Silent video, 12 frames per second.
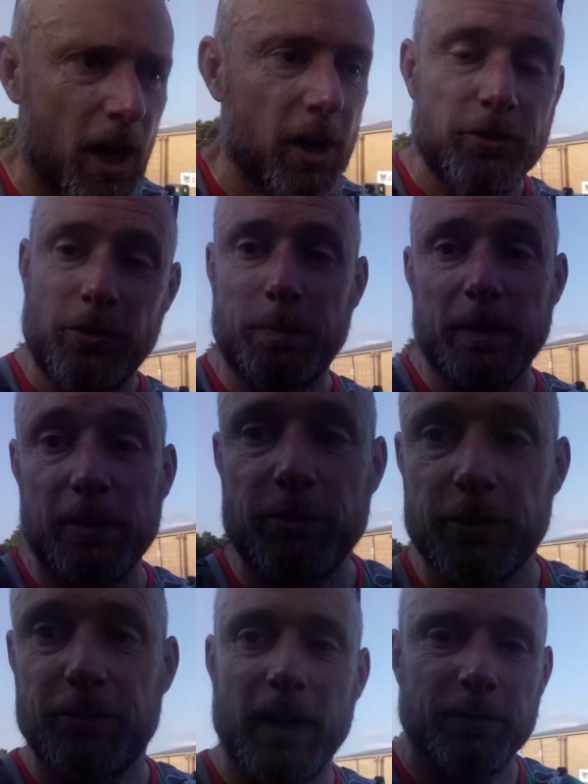Just been through
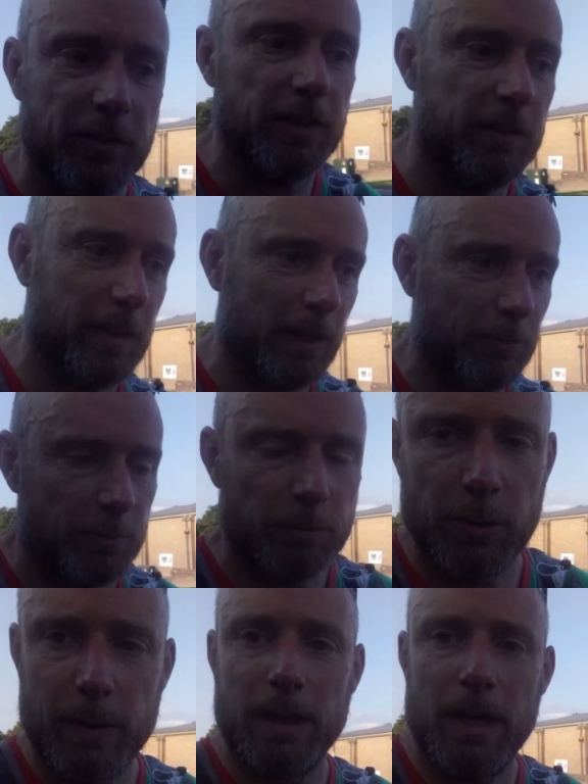a staff's aid
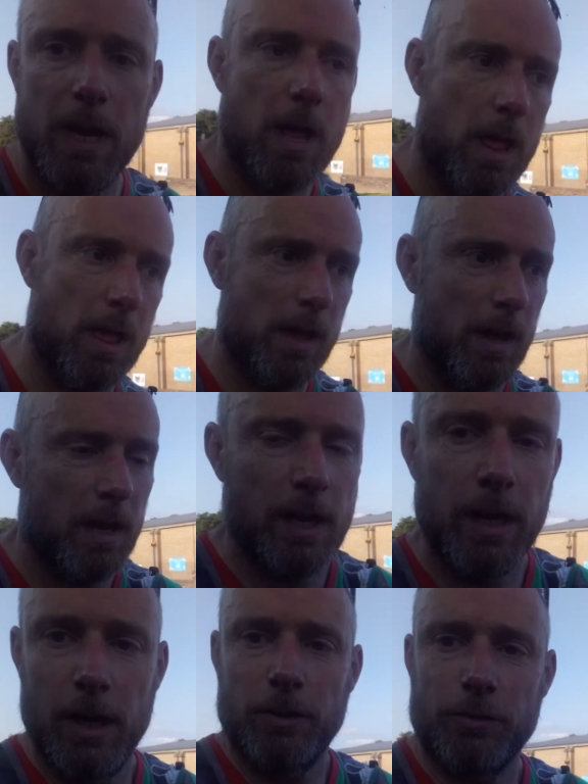LDWA
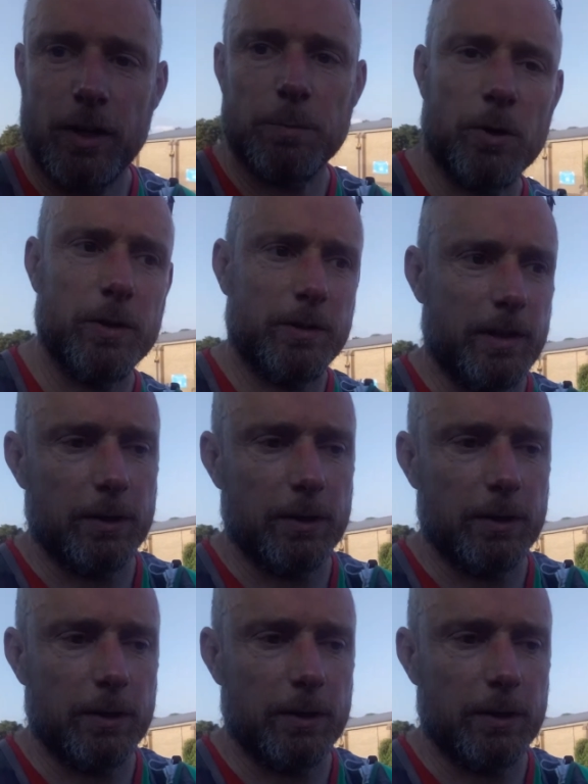checkpoint,